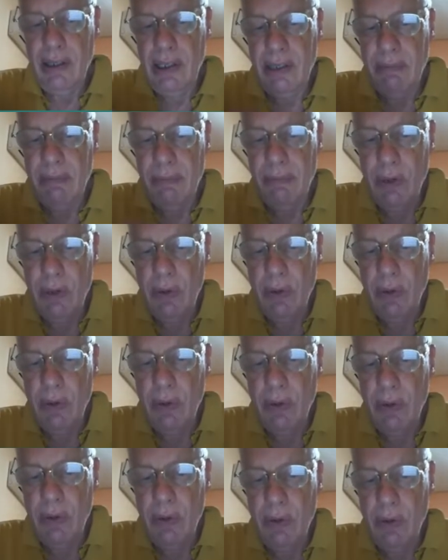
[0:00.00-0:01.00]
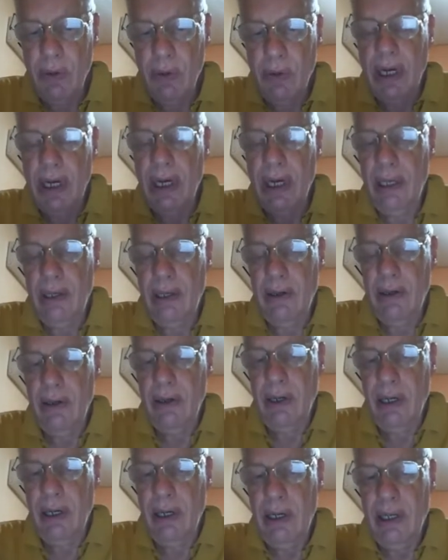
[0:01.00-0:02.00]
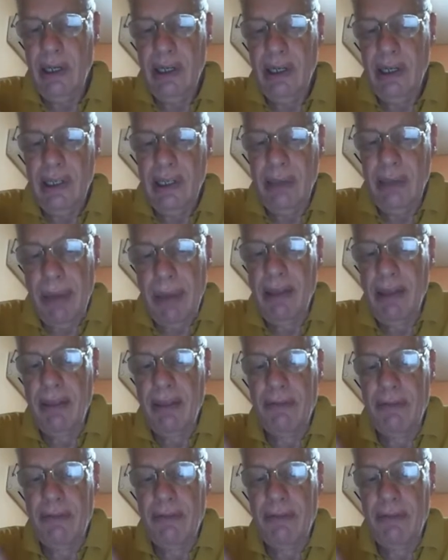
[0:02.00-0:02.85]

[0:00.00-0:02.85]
blue guy here is a path from